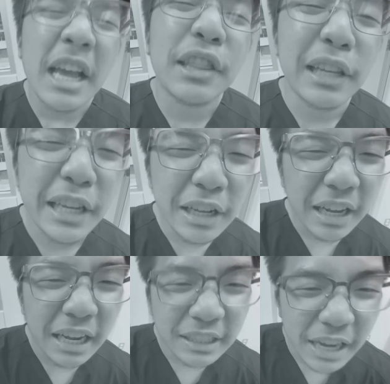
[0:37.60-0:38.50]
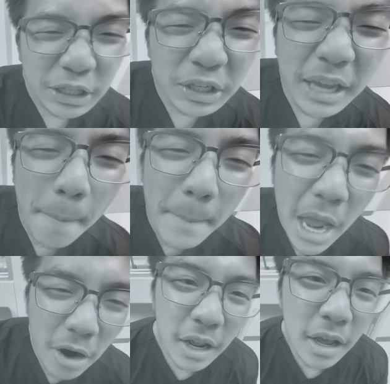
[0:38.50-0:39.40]
the legalized age to get
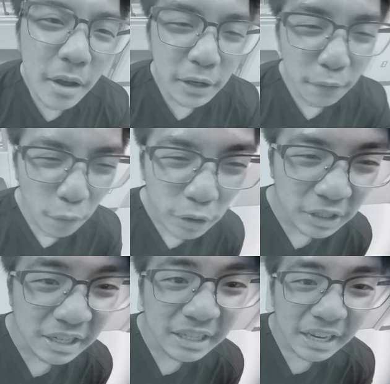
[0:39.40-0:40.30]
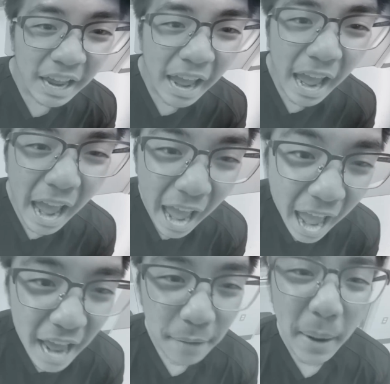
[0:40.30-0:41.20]
married, divorces,
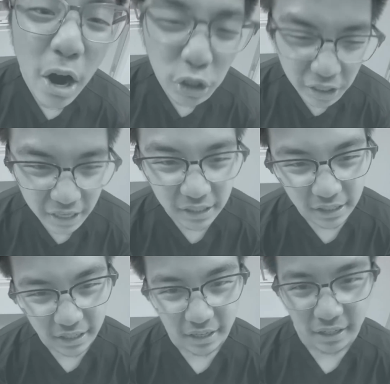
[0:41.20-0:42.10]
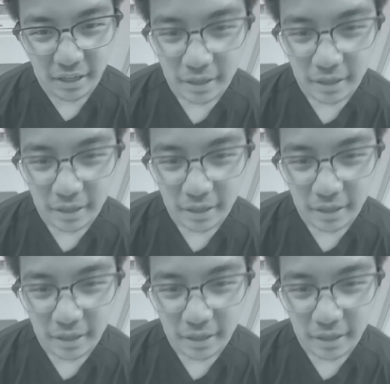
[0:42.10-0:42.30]
and marriage licenses.